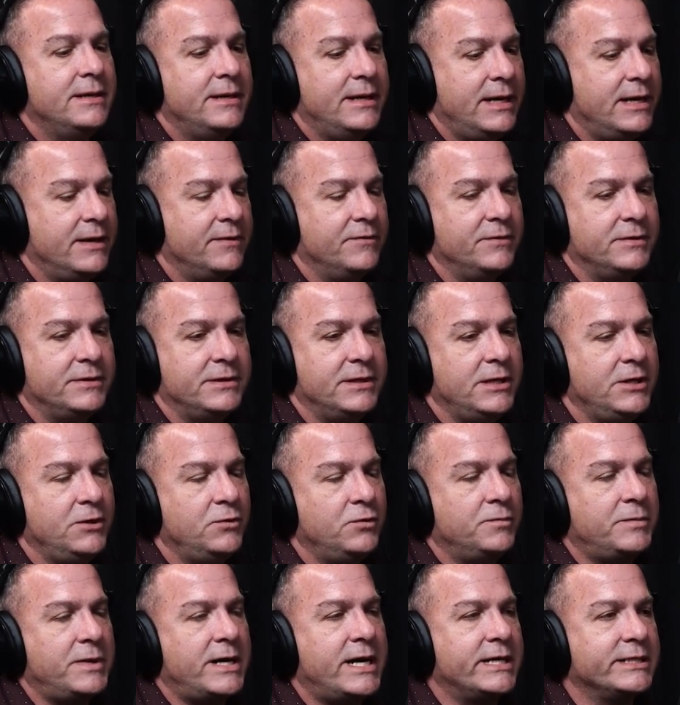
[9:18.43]
everything you
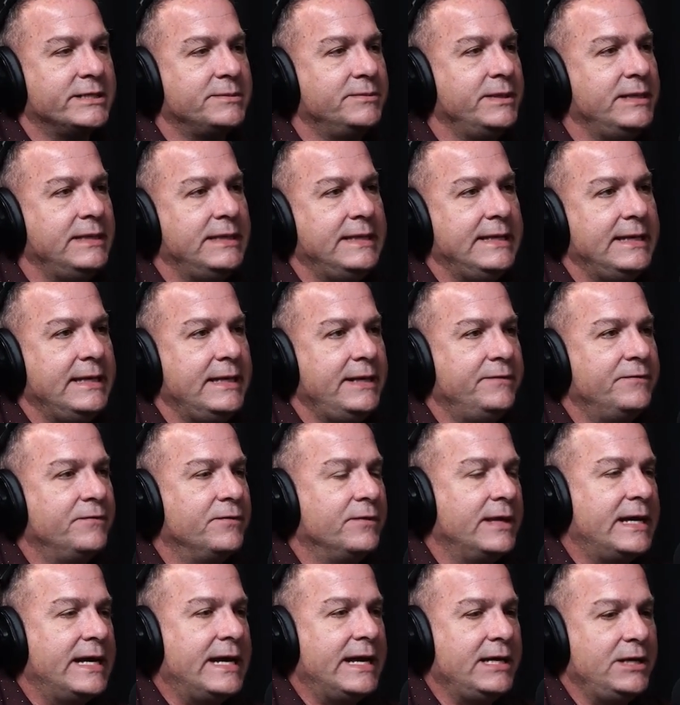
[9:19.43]
would possibly need for
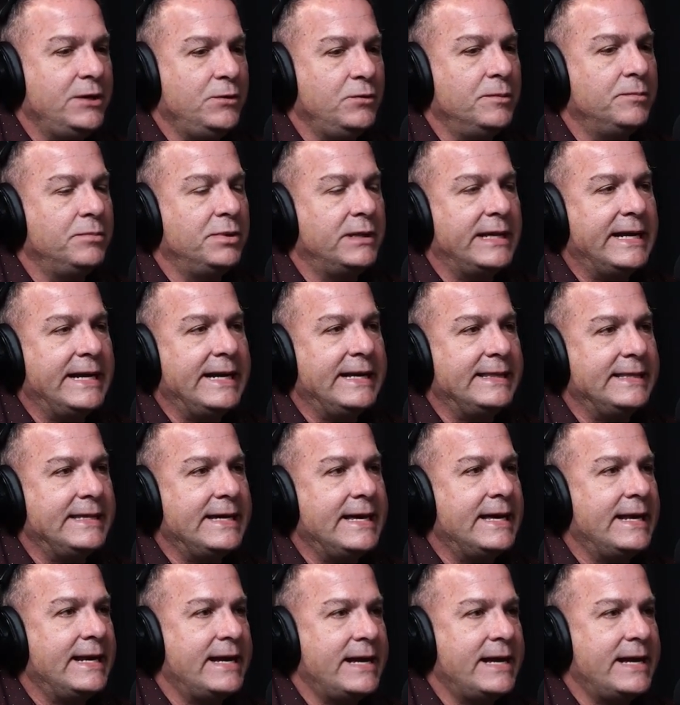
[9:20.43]
that, you would plan that